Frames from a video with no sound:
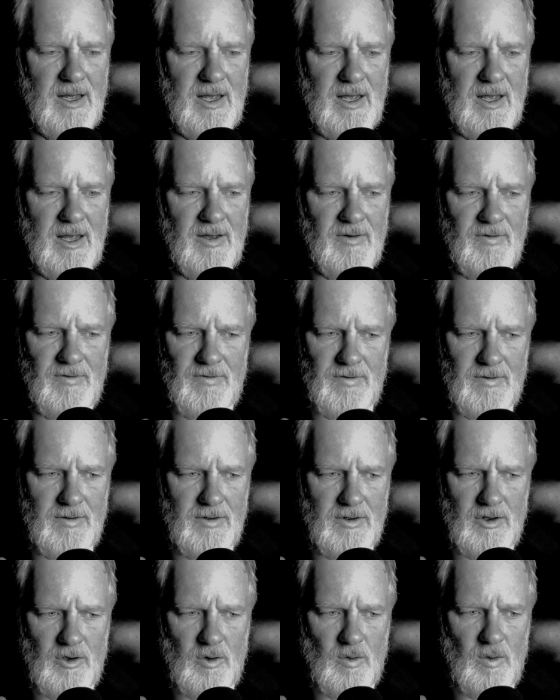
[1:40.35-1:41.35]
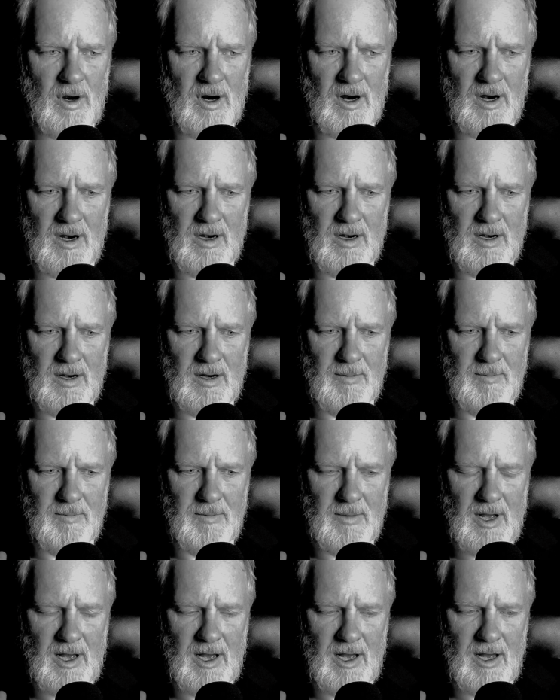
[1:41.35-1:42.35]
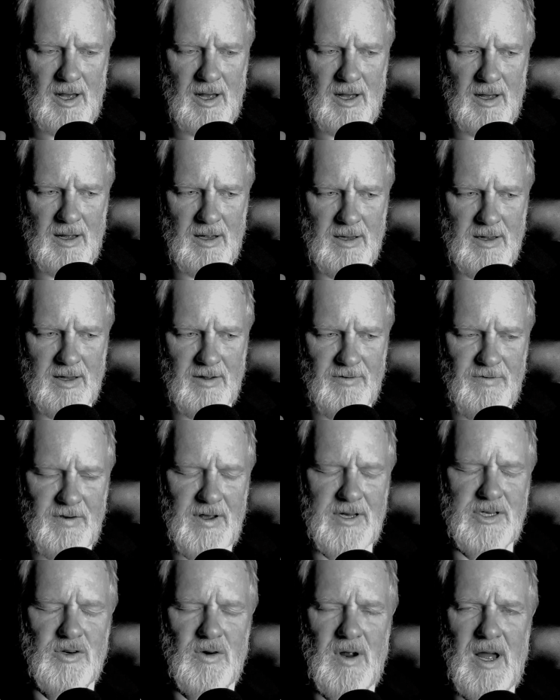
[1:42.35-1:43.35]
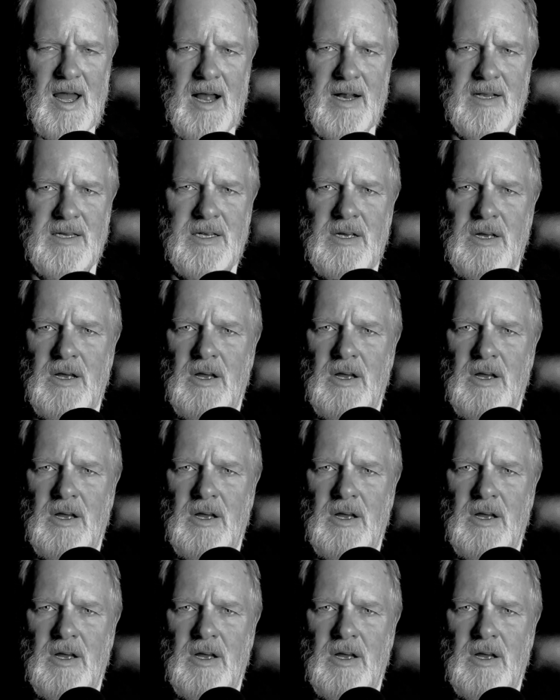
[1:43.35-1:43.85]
If you are the feature act,